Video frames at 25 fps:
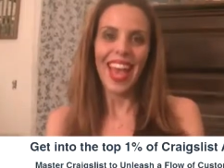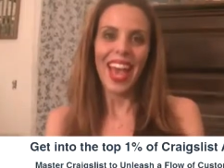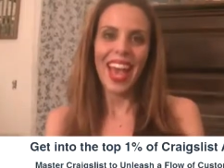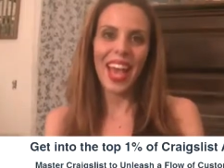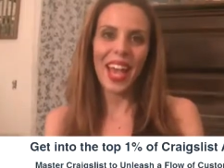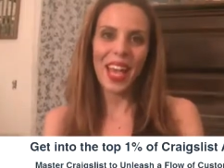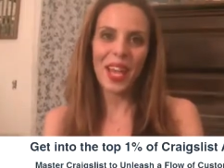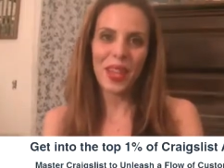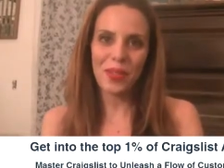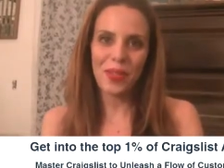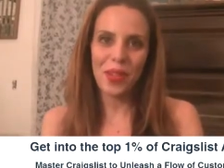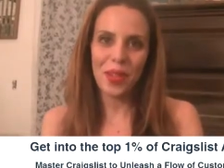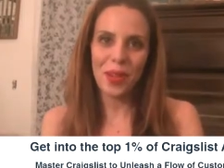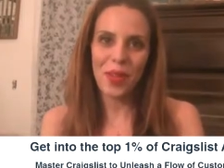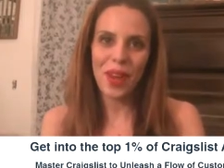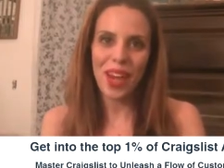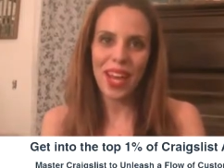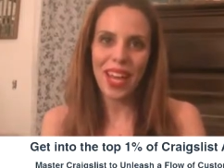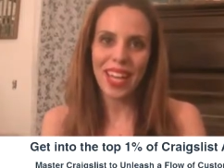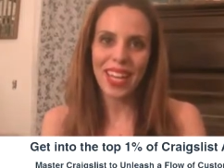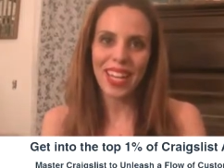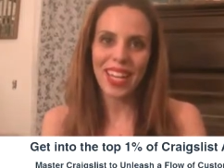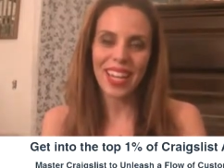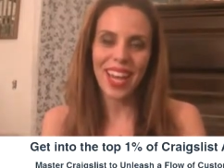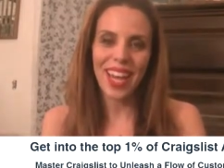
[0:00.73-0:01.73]
Hi
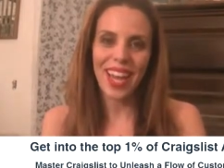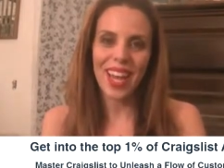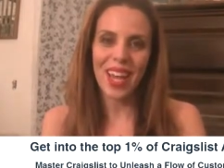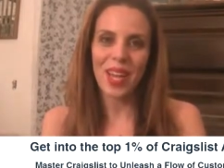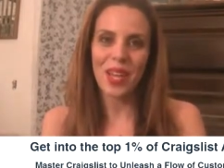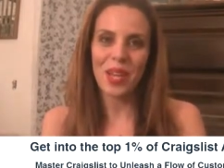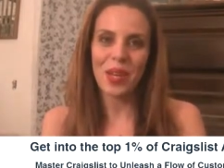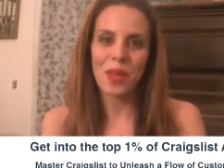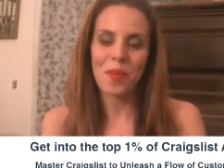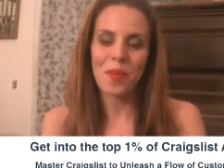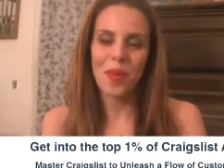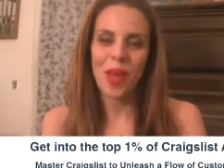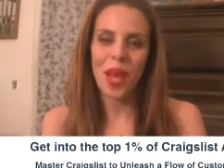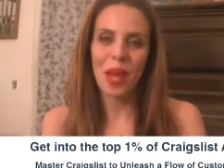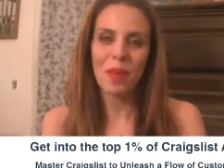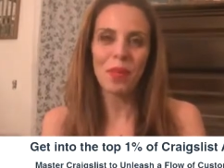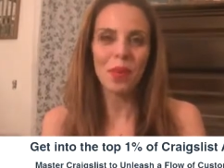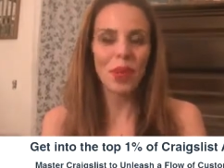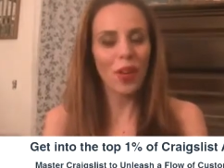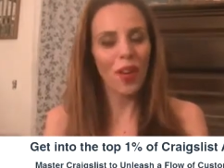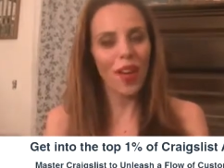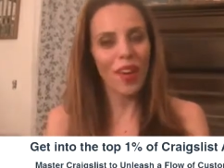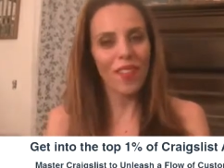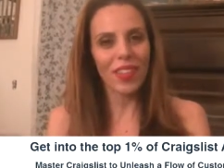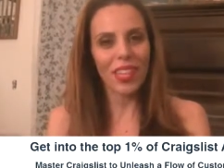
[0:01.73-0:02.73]
everyone,
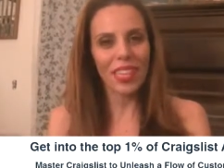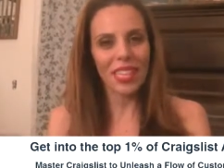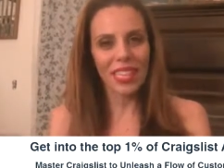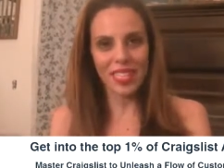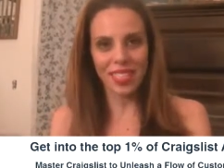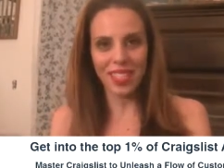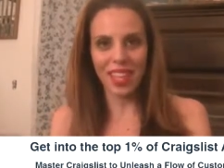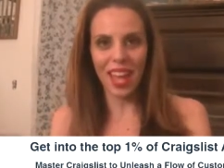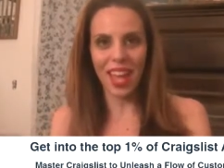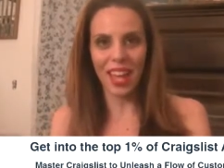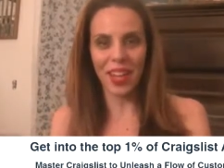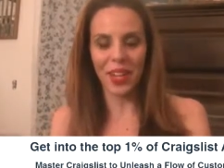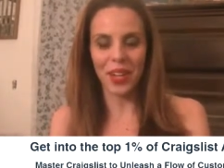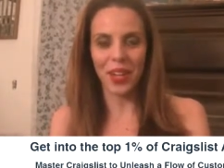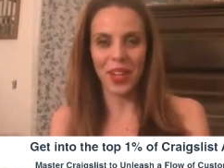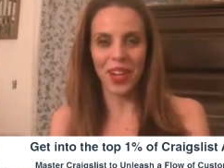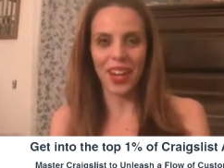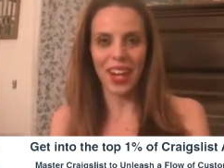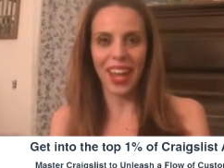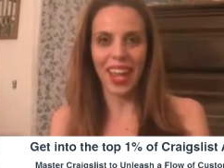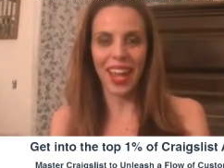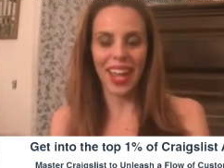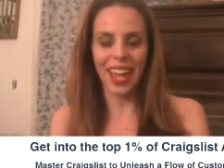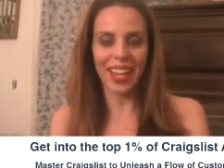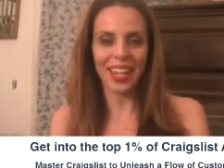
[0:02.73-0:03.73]
I'm a graphic
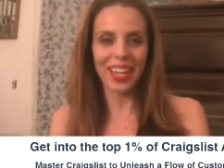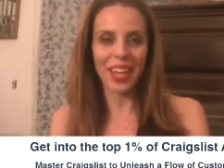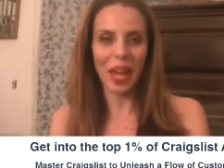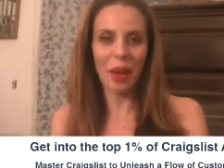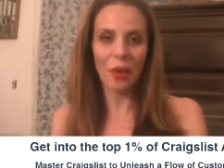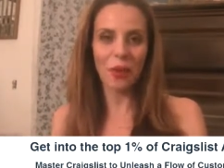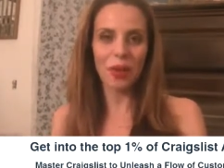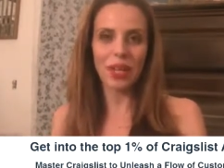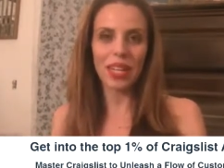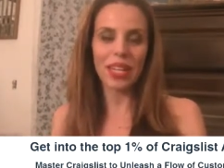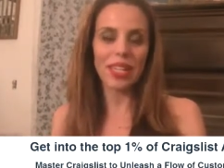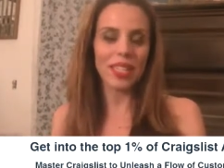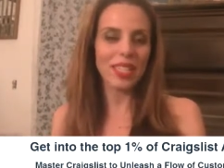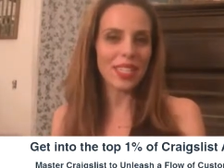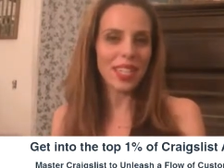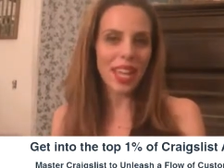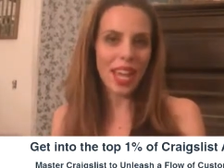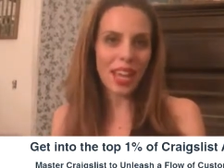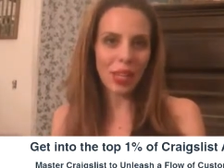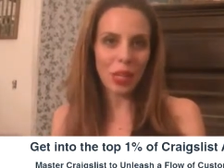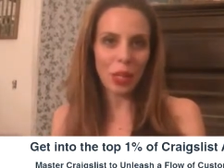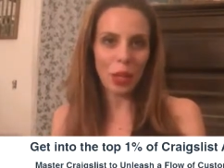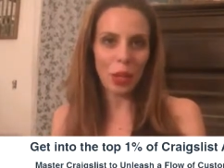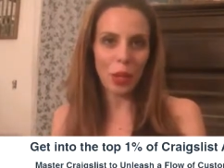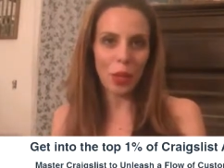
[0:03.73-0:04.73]
designer and I wanted to
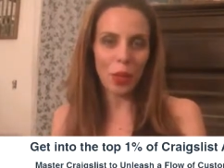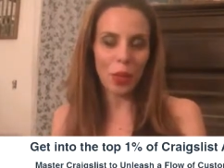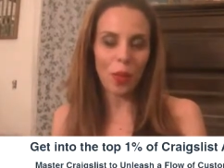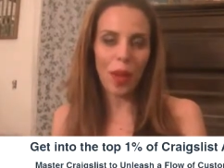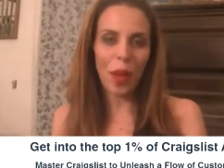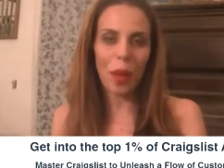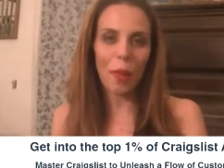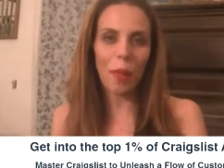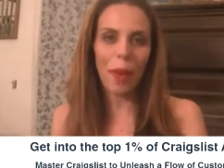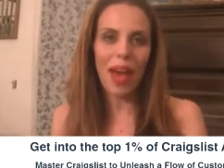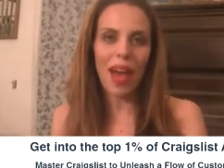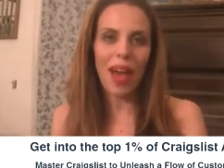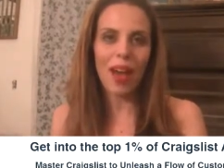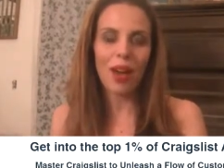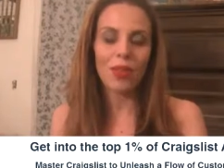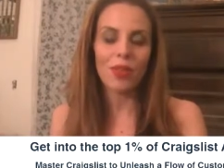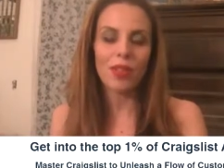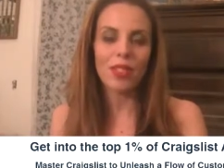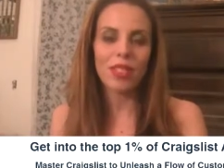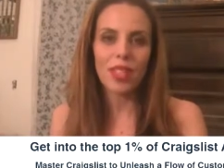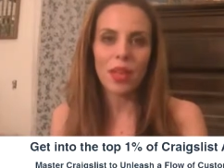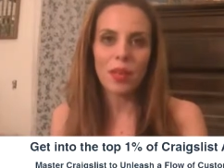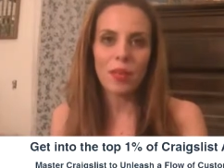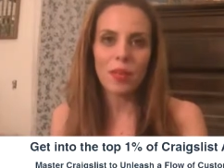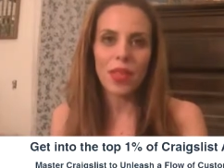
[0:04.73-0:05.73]
tell you
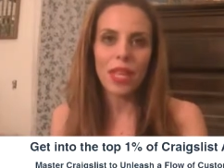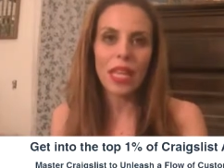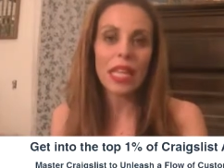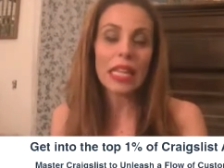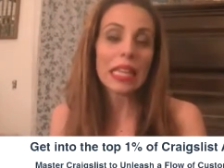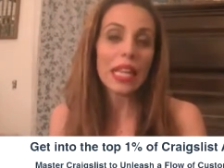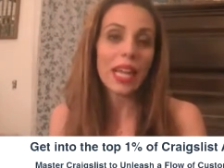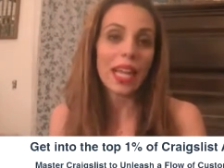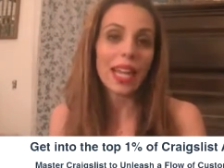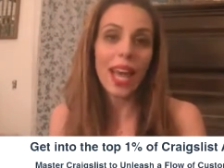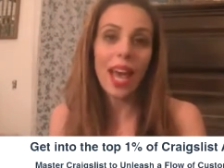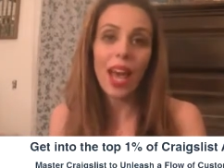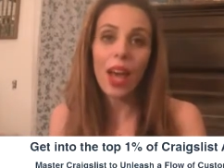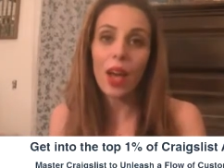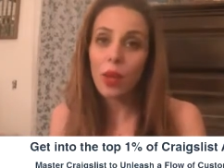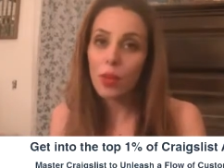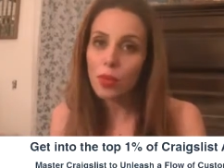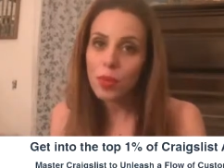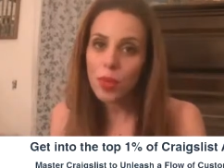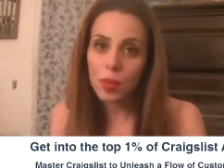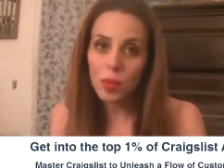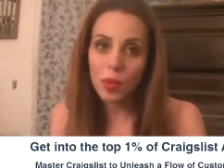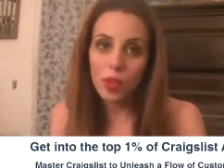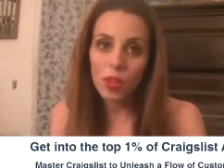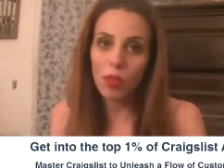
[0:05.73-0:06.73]
about something that
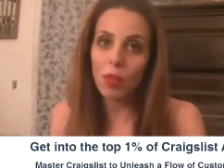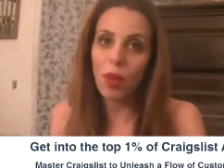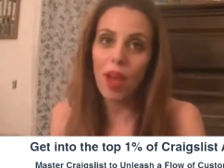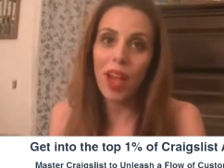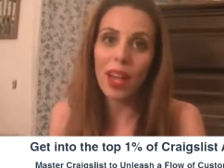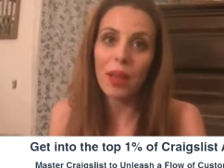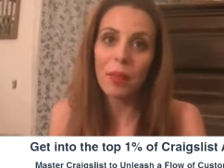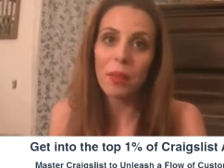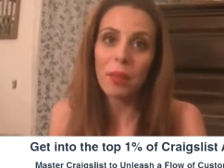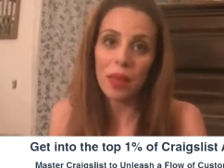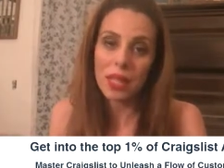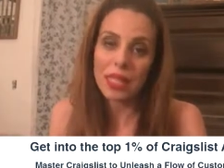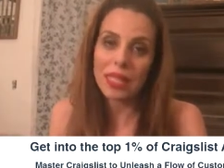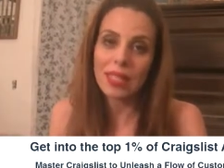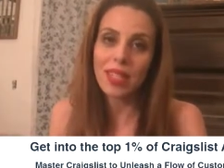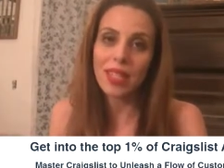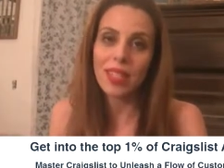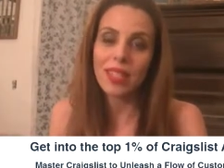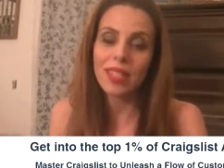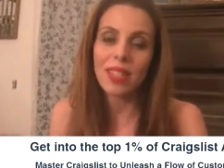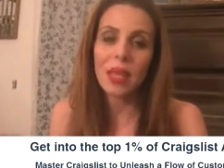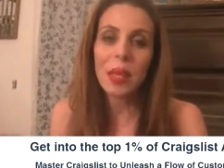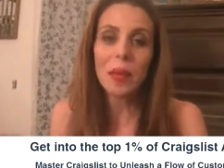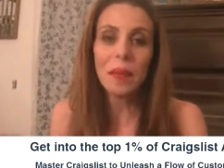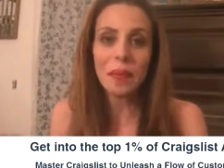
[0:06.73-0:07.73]
helped me with my
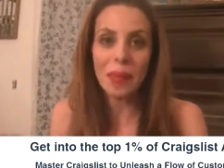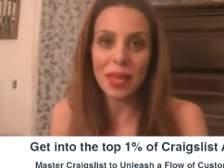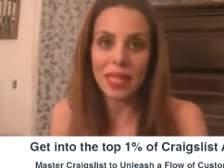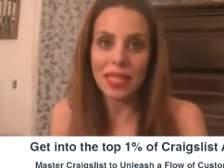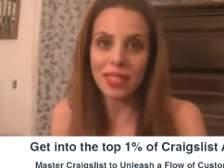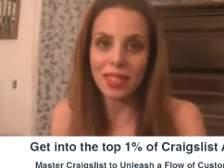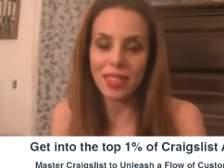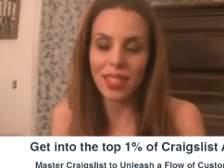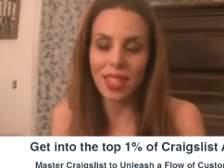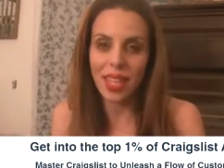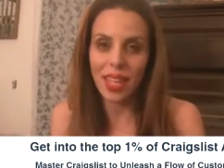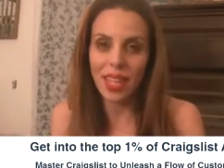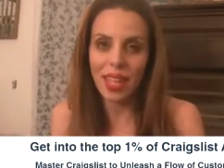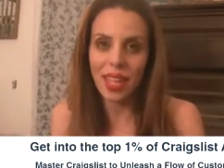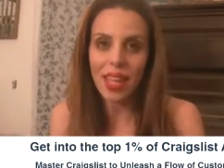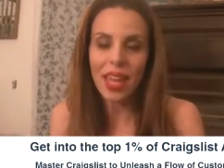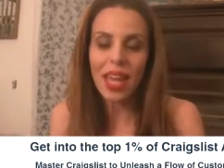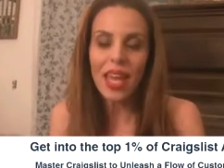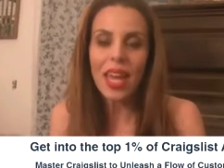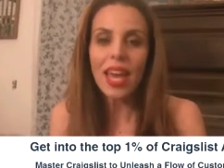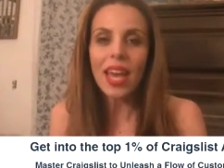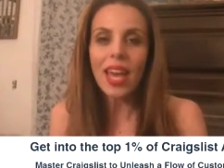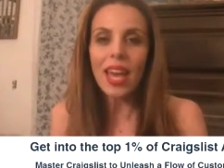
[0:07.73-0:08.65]
business immensely.